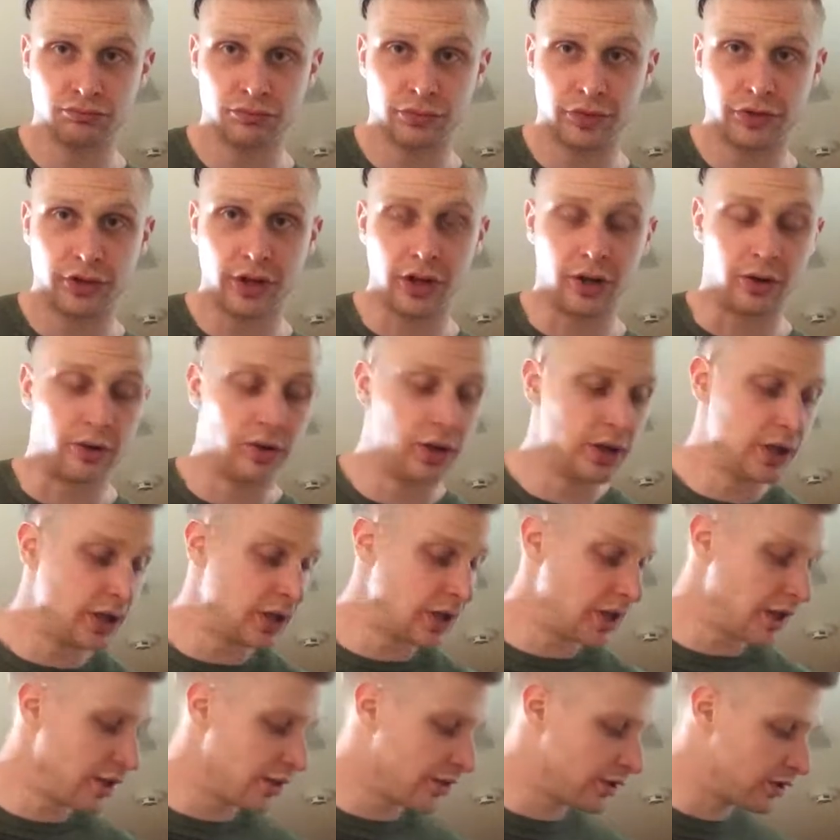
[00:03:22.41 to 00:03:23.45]
So,
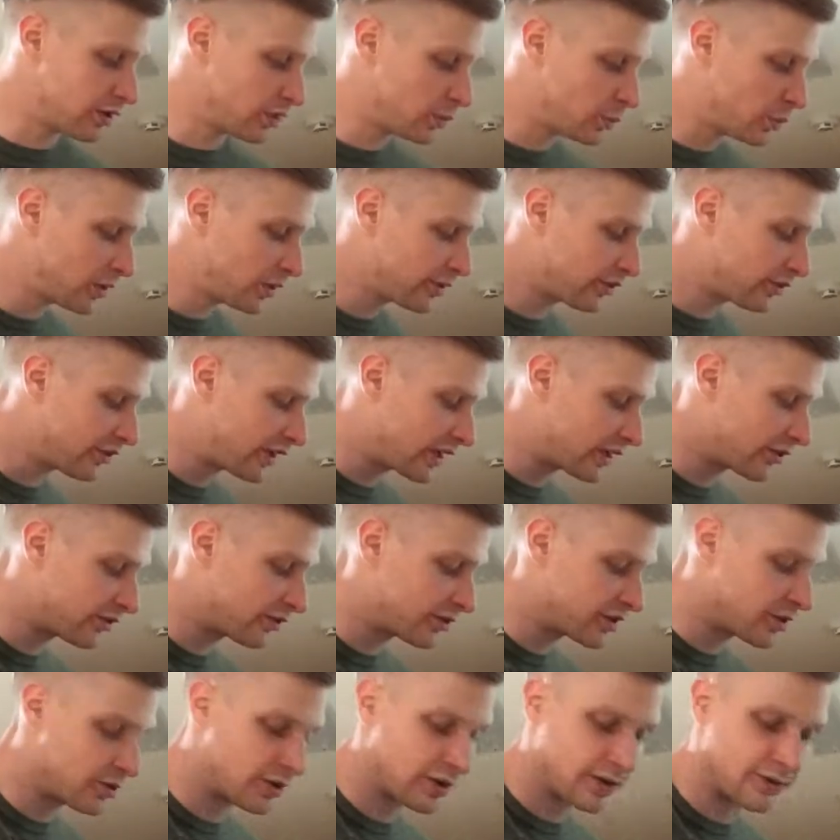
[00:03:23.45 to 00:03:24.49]
there are worse things
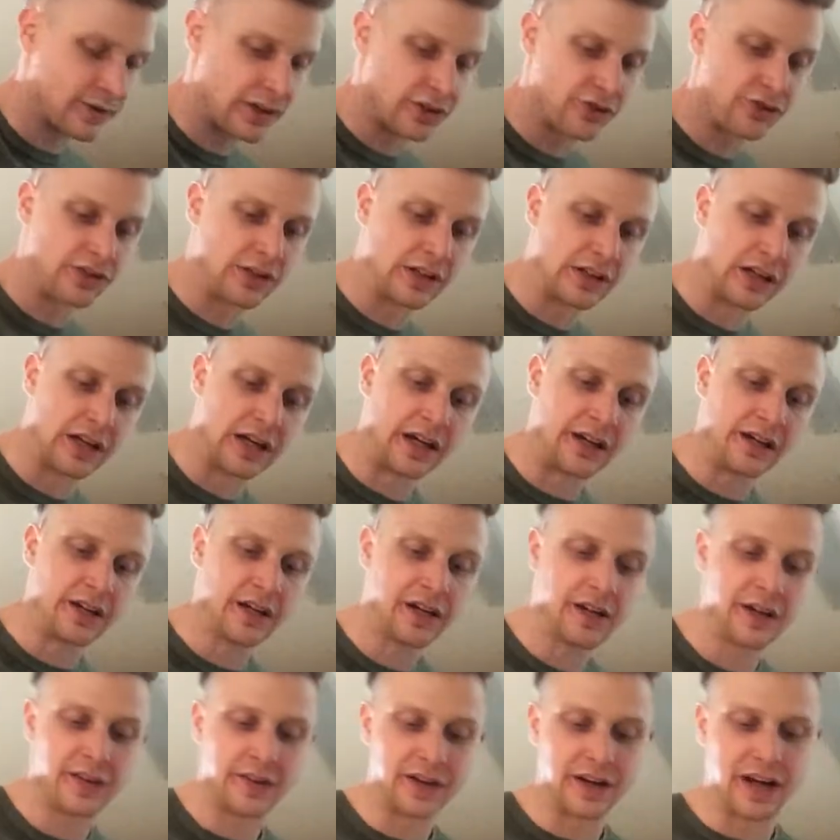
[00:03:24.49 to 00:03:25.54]
to go conventional on
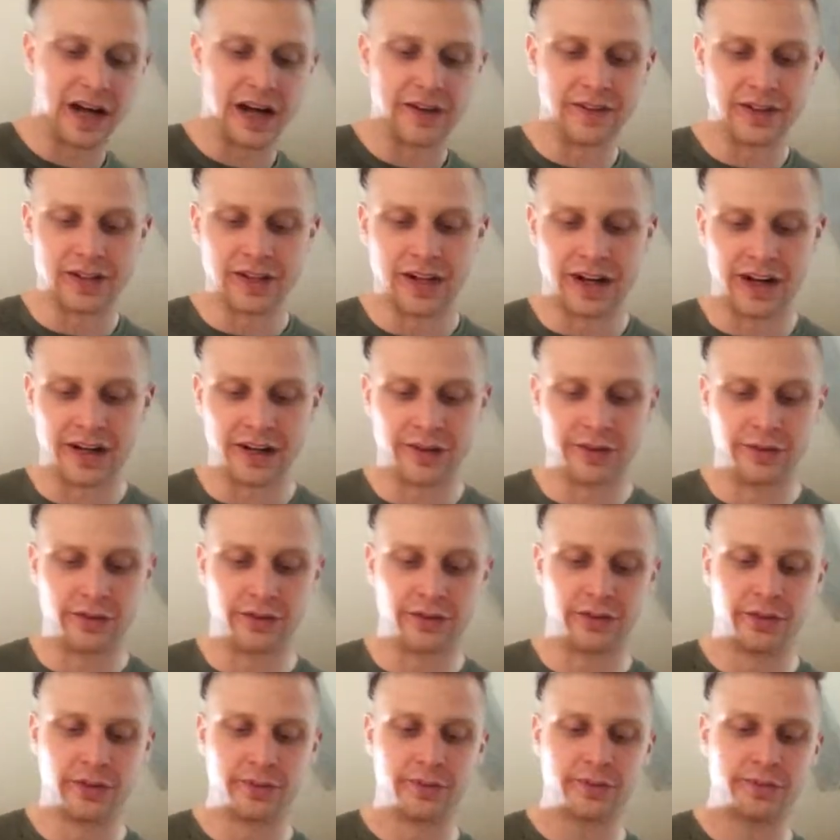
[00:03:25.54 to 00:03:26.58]
than
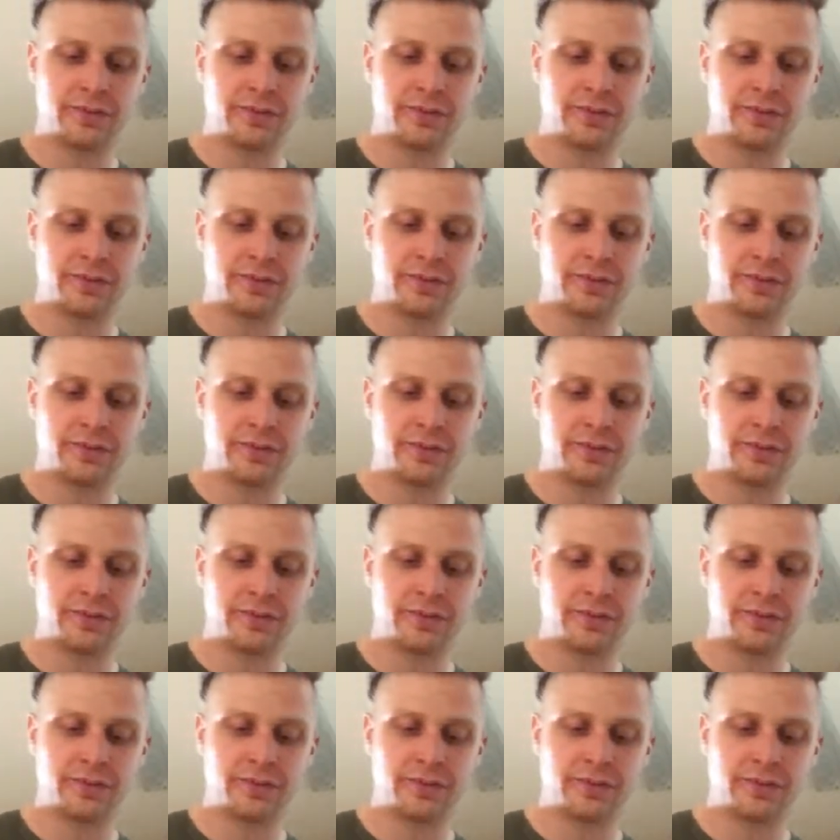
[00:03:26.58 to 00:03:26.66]
avocados.